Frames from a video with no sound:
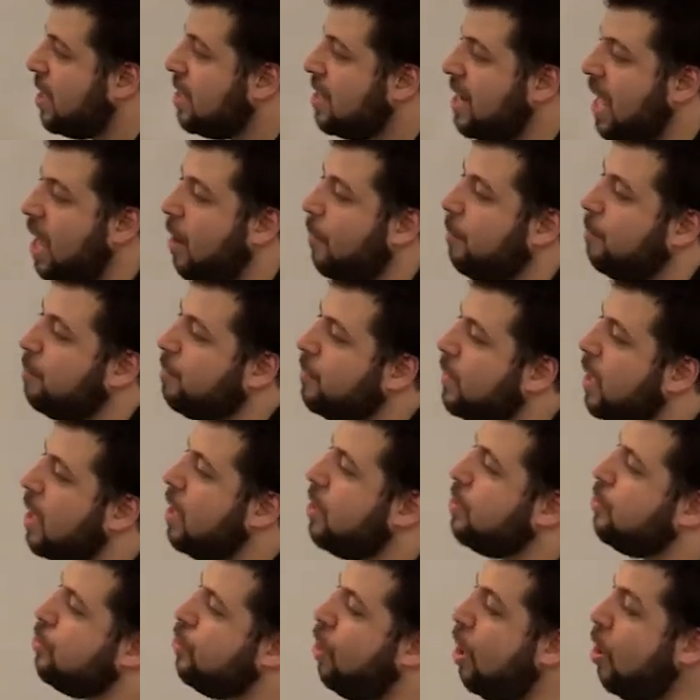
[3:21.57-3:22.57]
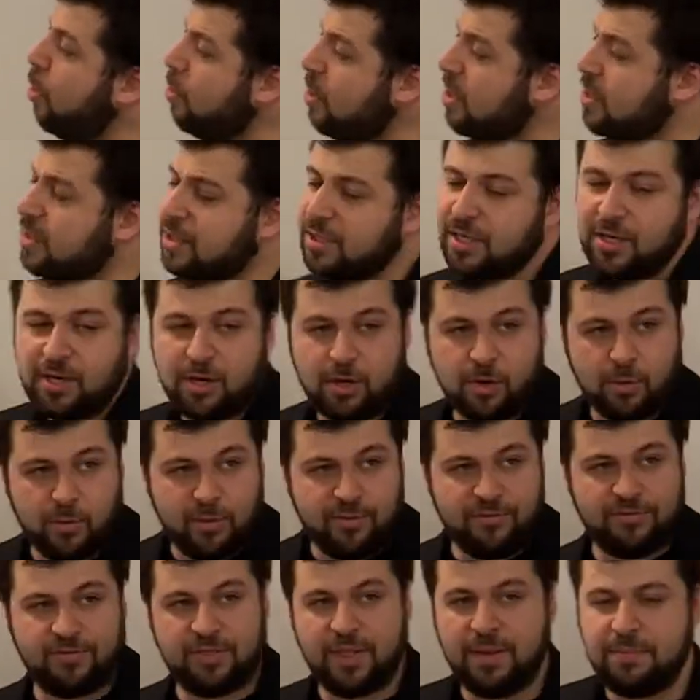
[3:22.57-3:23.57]
Now, notice here,
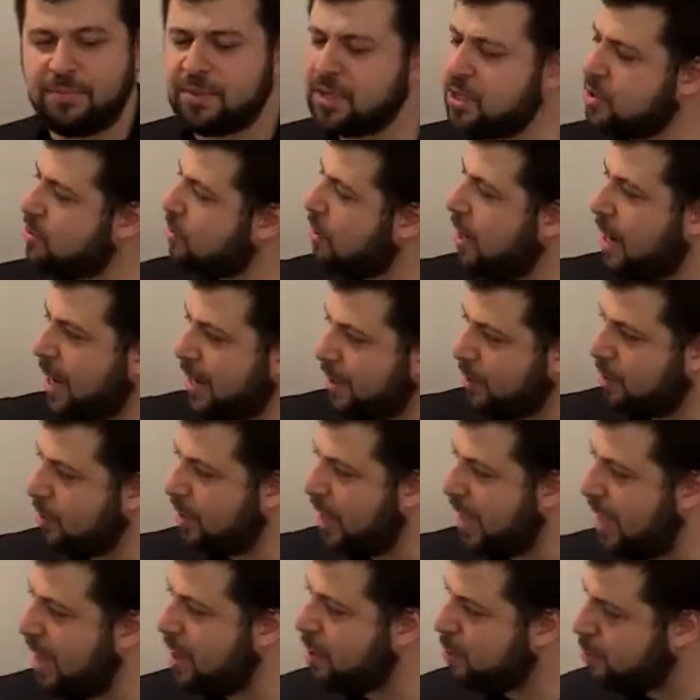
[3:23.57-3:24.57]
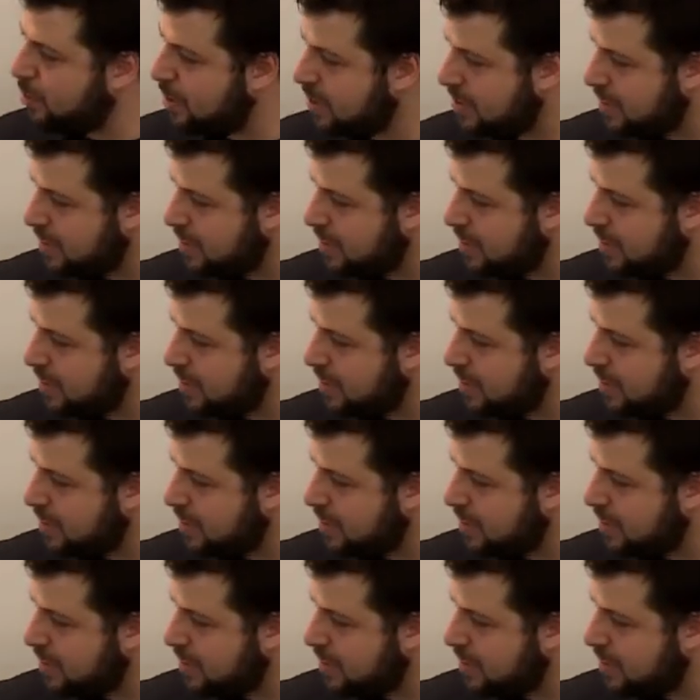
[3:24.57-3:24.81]
we flipped the triangle and we